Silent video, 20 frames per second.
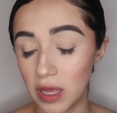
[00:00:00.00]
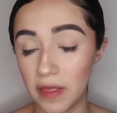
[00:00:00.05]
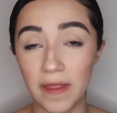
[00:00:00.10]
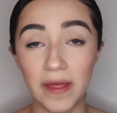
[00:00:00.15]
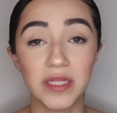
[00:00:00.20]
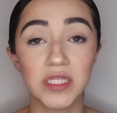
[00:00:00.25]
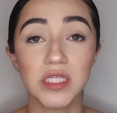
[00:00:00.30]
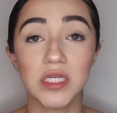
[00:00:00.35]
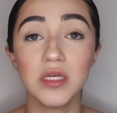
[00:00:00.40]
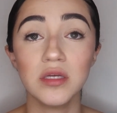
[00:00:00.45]
and
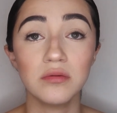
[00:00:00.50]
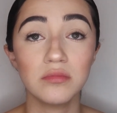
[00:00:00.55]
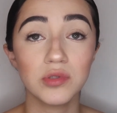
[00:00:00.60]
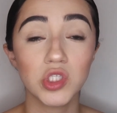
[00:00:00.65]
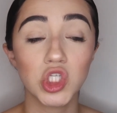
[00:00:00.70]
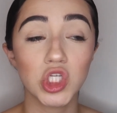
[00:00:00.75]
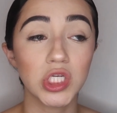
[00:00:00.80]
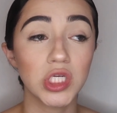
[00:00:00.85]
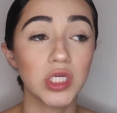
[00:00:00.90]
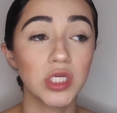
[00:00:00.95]
that's it.
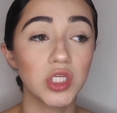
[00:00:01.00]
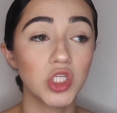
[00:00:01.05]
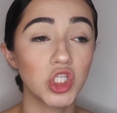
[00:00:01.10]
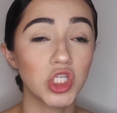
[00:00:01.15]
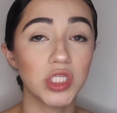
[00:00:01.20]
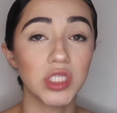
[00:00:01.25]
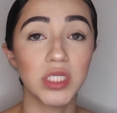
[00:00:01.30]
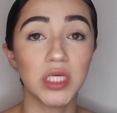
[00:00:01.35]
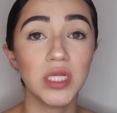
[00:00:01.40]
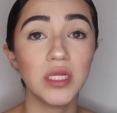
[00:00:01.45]
She
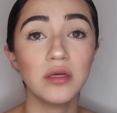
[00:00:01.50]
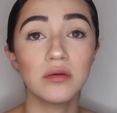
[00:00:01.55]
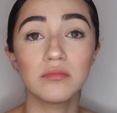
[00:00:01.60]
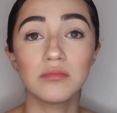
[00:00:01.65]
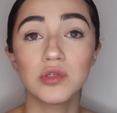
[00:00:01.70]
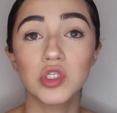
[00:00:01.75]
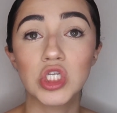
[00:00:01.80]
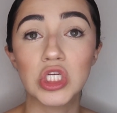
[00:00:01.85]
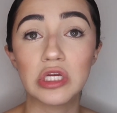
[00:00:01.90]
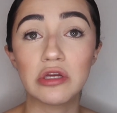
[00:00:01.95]
did it.
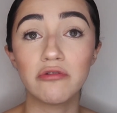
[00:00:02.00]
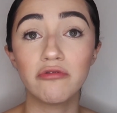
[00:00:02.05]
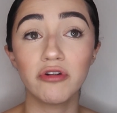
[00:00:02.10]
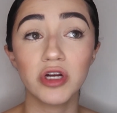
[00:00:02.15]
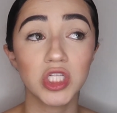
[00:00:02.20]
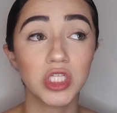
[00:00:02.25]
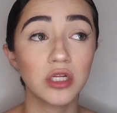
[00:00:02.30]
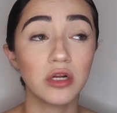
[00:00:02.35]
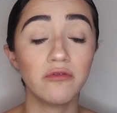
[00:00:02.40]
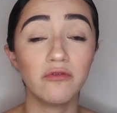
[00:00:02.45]
She
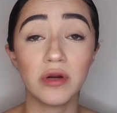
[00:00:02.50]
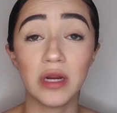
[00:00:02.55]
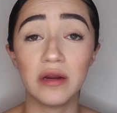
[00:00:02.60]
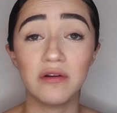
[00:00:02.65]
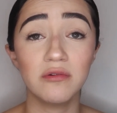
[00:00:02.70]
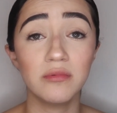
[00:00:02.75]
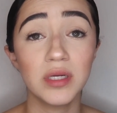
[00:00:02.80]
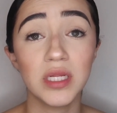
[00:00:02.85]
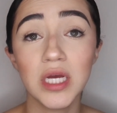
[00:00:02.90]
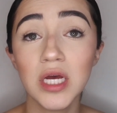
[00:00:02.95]
did it for
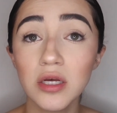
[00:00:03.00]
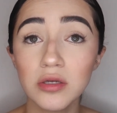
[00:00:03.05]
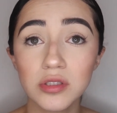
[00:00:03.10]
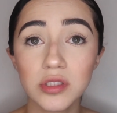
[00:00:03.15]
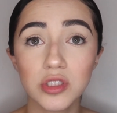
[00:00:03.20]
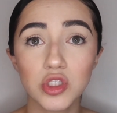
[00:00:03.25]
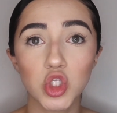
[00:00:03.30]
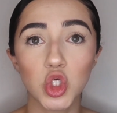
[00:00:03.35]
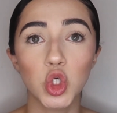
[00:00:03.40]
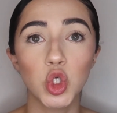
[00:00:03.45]
everybody
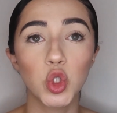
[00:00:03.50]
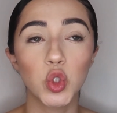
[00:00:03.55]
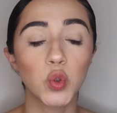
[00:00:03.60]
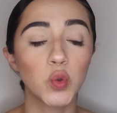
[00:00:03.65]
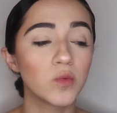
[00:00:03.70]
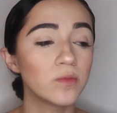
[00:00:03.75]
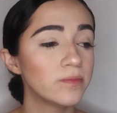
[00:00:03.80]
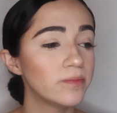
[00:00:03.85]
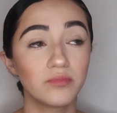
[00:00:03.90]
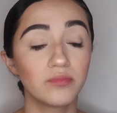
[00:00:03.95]
else.
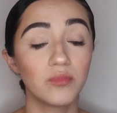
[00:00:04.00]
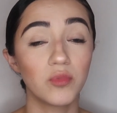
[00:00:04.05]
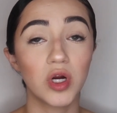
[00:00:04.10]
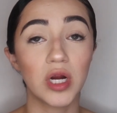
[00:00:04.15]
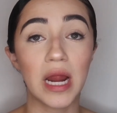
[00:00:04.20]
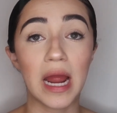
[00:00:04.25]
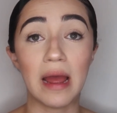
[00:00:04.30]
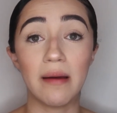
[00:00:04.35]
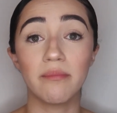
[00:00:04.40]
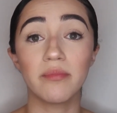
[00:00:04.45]
So we're
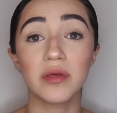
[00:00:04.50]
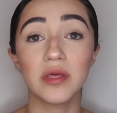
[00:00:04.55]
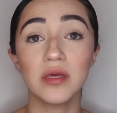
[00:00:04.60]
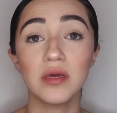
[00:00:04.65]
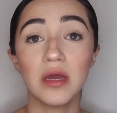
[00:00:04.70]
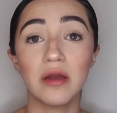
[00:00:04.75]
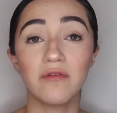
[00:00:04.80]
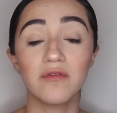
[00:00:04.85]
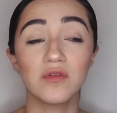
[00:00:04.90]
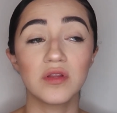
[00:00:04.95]

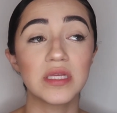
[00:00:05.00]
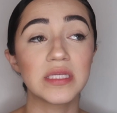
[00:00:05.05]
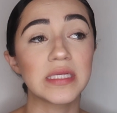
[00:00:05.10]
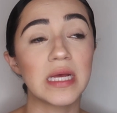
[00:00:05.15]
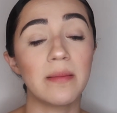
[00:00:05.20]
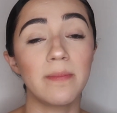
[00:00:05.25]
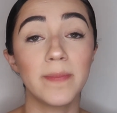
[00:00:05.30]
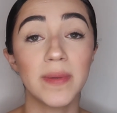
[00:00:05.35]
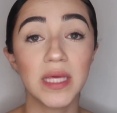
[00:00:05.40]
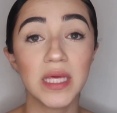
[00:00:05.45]
happy. Everything's
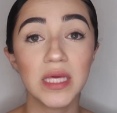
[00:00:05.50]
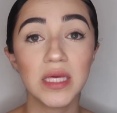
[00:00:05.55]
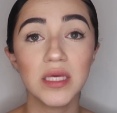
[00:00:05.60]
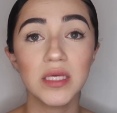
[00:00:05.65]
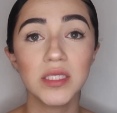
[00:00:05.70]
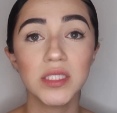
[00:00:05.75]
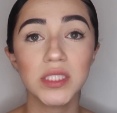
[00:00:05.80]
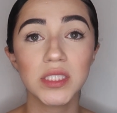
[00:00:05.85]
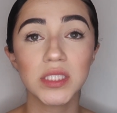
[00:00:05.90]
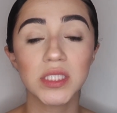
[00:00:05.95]
at
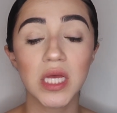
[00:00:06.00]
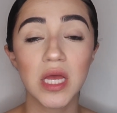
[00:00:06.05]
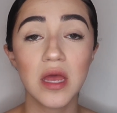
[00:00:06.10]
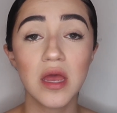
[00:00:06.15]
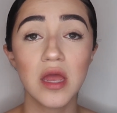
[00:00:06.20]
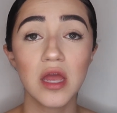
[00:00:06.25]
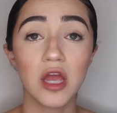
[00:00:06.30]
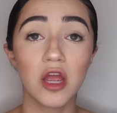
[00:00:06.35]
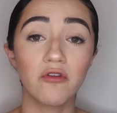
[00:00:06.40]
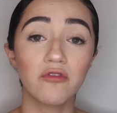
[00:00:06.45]
peace.
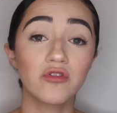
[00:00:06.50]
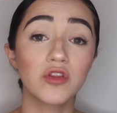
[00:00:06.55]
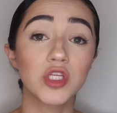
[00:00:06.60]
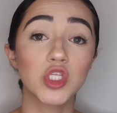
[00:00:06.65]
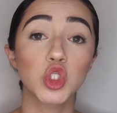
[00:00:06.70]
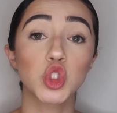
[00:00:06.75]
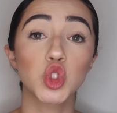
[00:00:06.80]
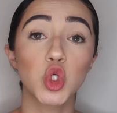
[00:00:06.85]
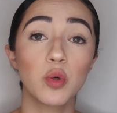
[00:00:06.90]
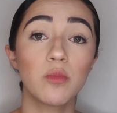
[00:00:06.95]

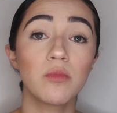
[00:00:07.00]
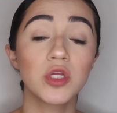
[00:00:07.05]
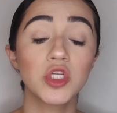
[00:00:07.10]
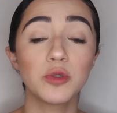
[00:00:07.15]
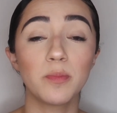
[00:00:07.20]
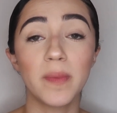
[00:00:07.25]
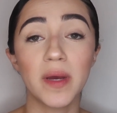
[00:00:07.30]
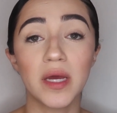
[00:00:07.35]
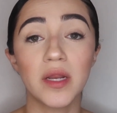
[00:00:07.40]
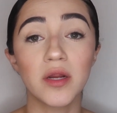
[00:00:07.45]
Everything's so
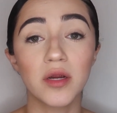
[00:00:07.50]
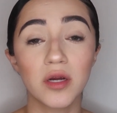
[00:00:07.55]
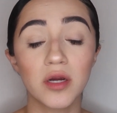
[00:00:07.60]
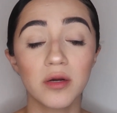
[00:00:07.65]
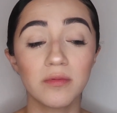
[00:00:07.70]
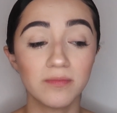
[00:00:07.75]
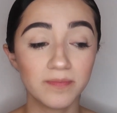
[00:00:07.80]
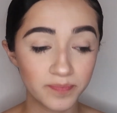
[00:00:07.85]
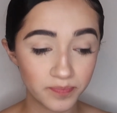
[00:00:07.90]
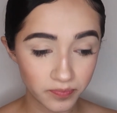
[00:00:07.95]
much better.